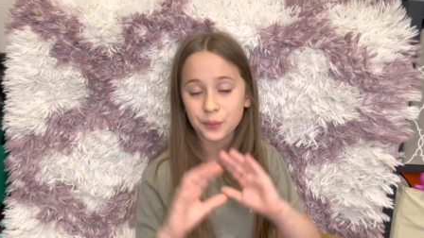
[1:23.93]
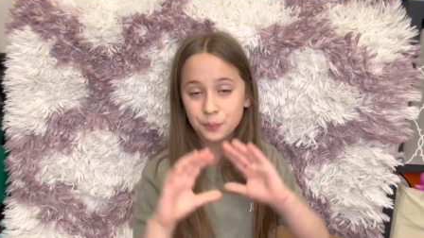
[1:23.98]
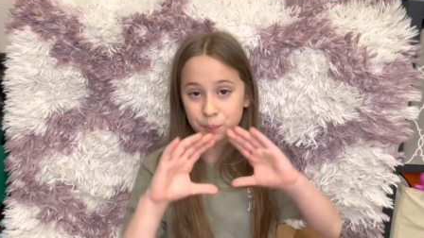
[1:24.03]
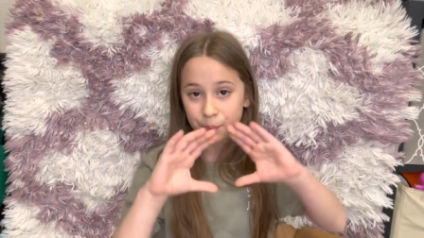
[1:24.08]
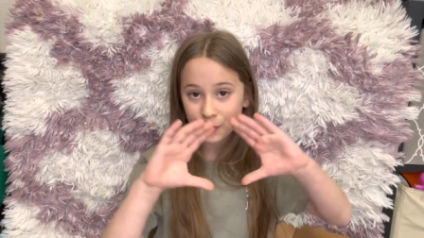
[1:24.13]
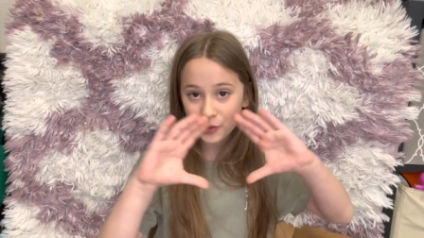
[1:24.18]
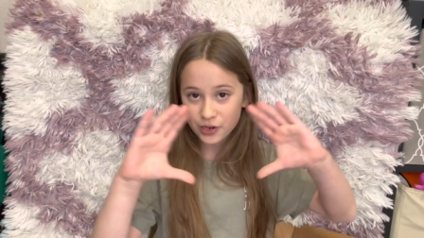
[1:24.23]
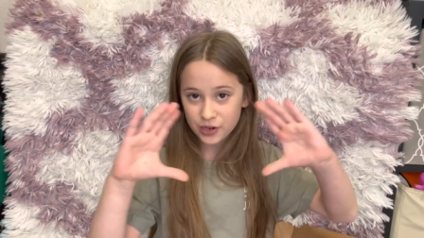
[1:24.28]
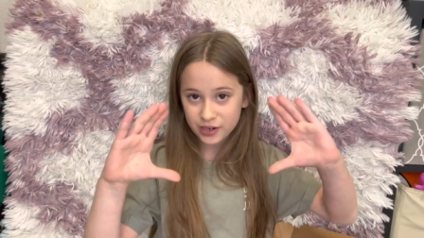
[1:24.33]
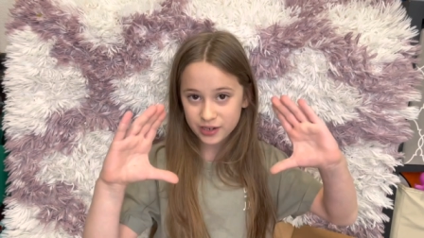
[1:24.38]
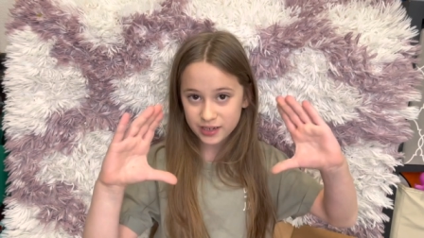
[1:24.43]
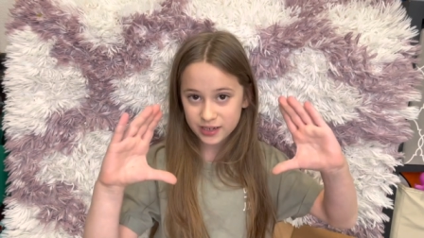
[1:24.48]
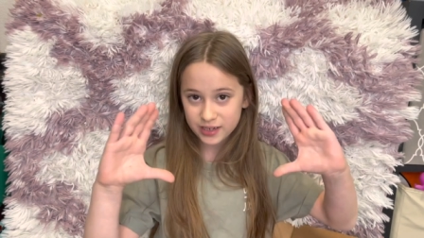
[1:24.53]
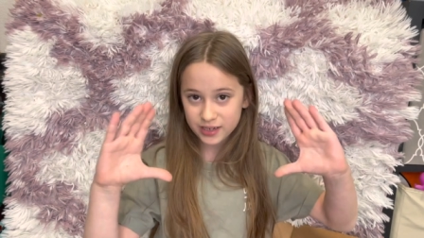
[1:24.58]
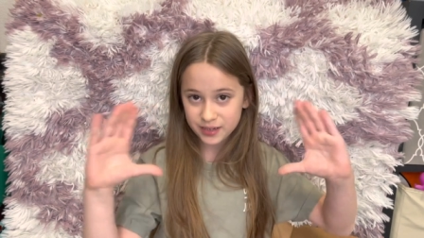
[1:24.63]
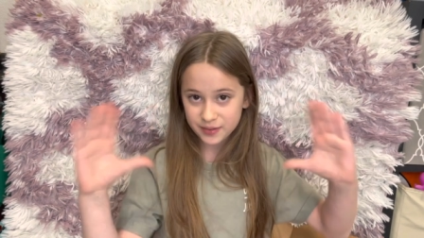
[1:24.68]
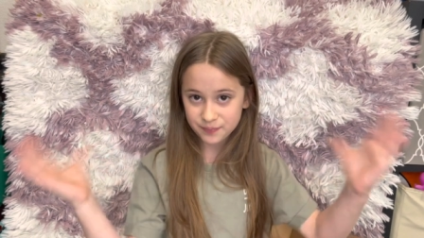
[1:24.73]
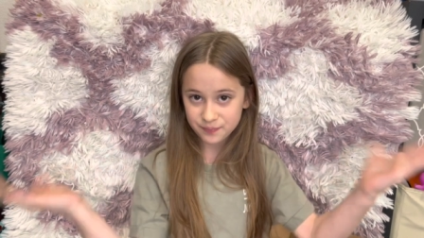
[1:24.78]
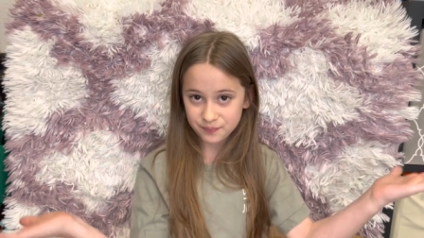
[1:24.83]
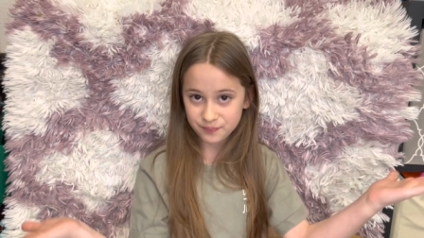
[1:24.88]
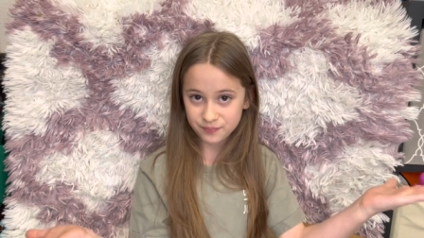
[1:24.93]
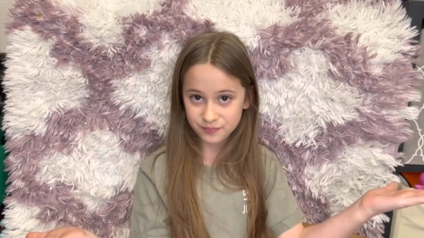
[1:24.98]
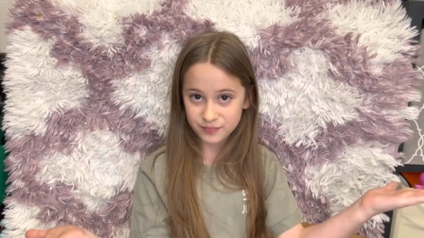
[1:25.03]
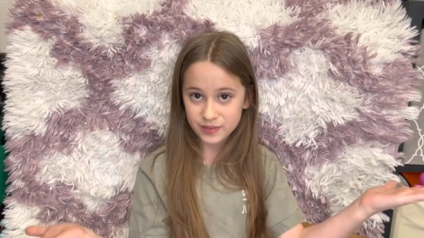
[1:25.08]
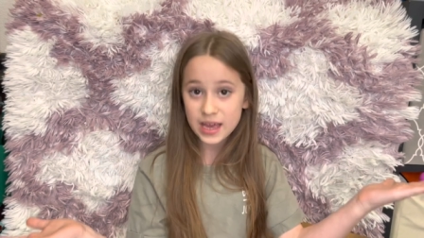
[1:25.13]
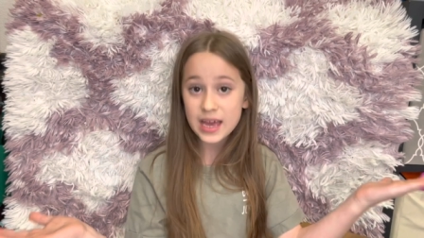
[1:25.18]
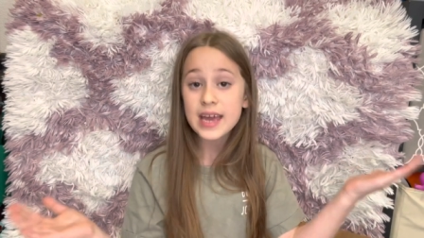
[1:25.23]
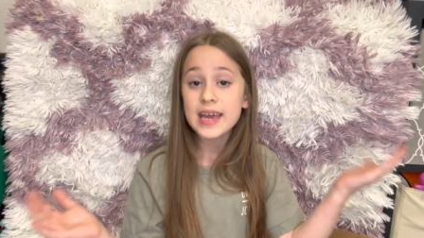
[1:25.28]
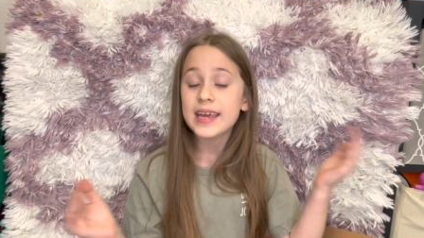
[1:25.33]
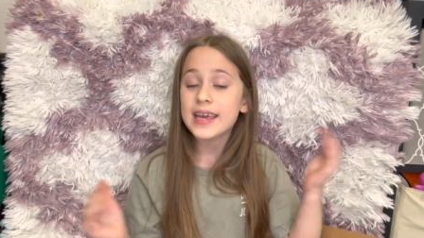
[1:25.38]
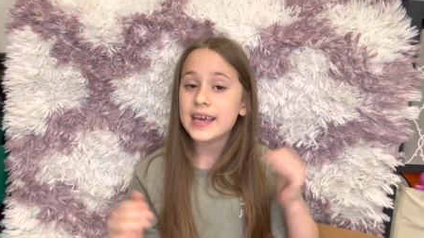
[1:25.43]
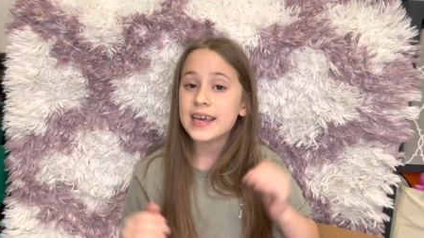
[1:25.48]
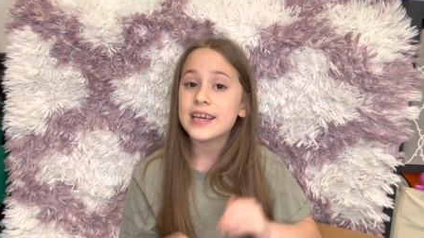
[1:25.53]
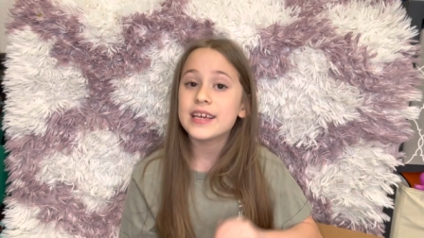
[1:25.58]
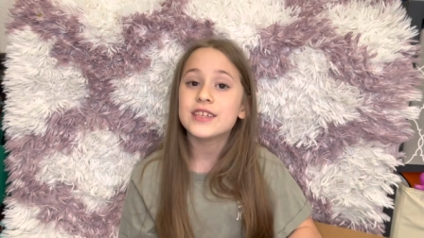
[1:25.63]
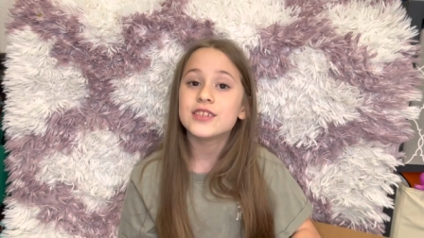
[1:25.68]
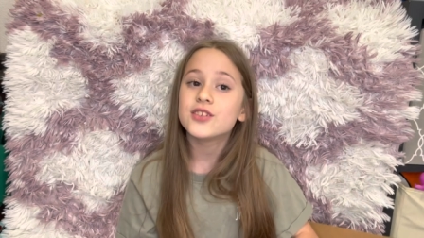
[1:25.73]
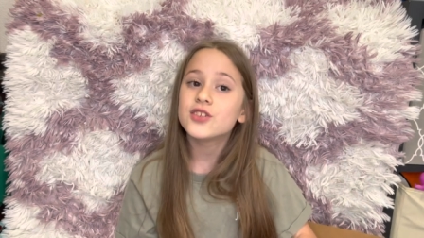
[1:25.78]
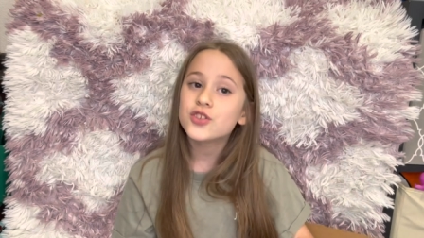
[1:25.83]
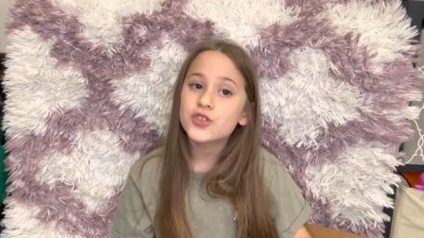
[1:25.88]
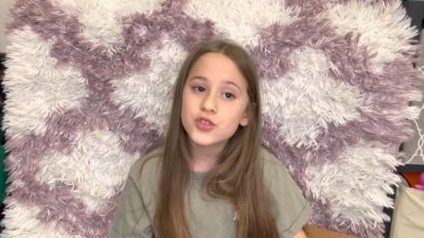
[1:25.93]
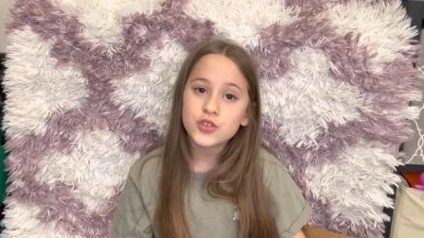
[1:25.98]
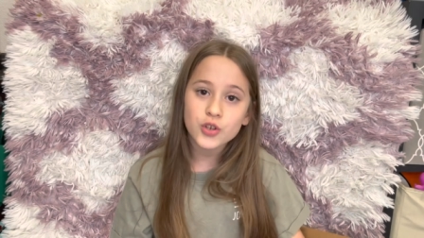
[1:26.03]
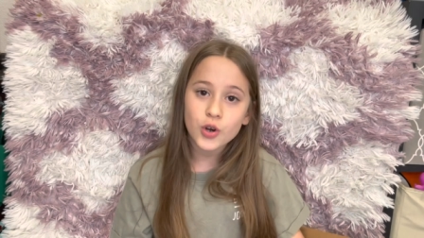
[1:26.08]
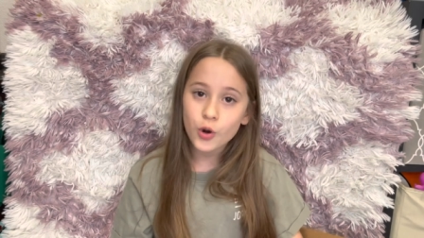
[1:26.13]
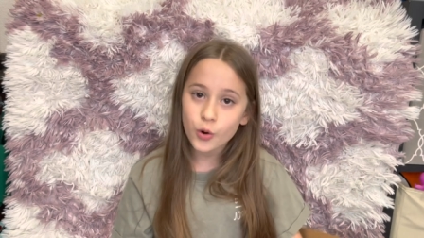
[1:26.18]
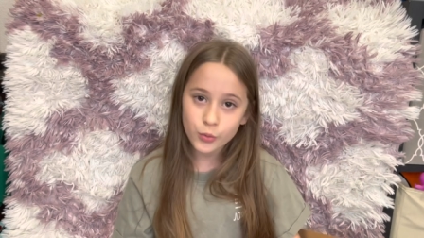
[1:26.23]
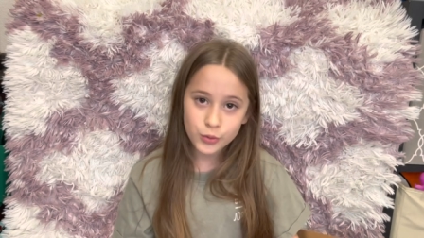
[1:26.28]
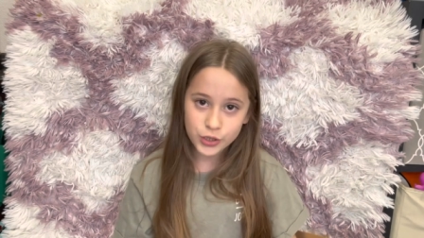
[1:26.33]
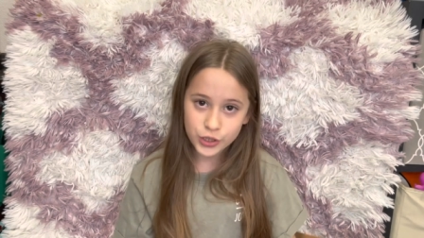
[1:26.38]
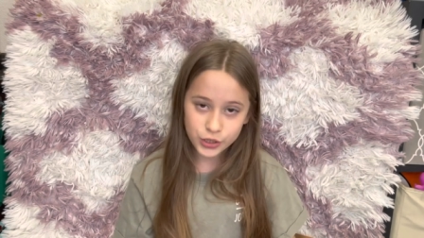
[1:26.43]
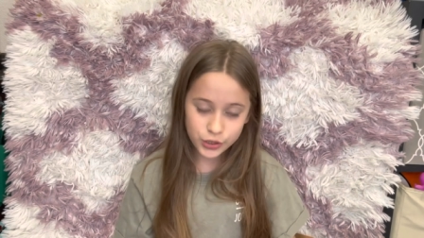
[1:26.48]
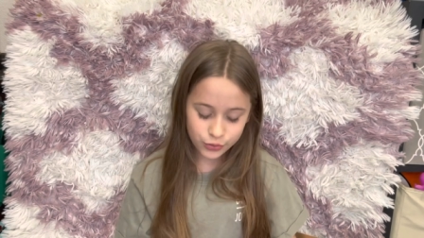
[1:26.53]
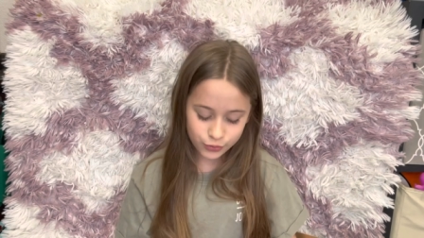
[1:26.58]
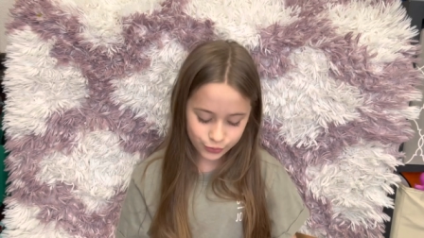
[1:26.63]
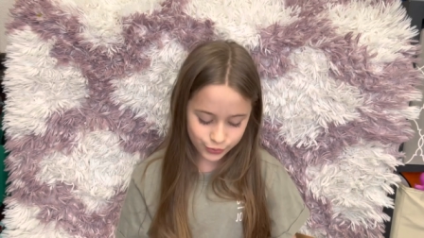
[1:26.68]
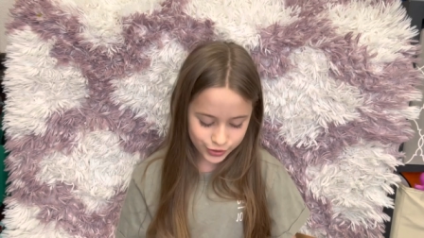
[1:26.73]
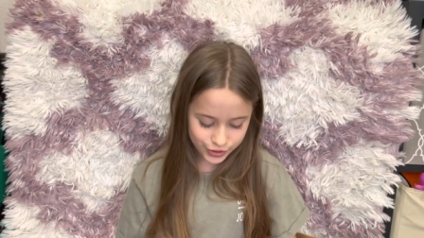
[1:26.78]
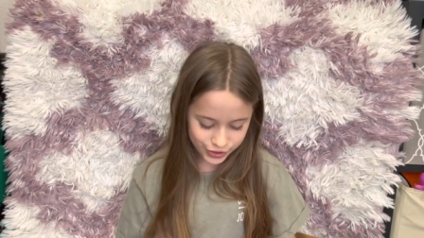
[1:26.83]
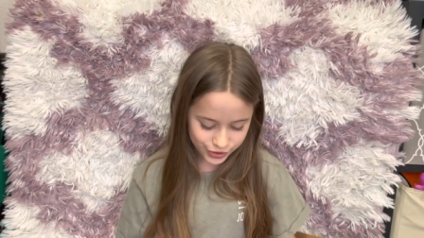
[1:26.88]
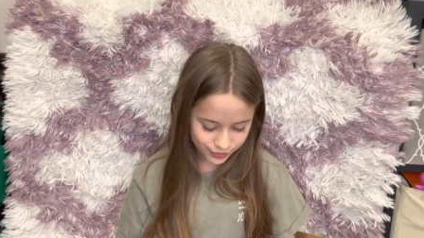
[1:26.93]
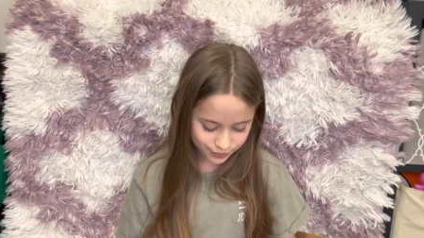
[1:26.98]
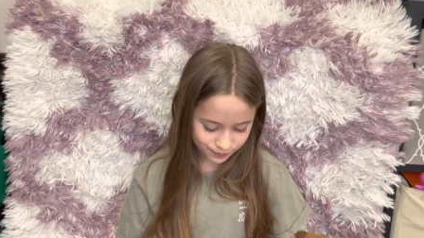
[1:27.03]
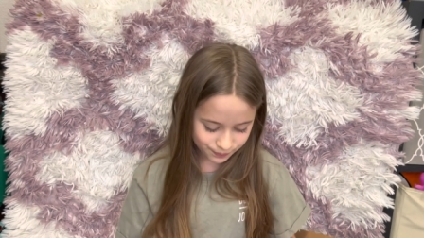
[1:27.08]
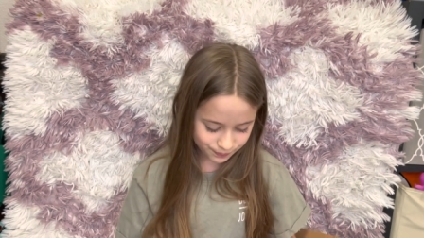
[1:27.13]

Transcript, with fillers: book. It is so cute.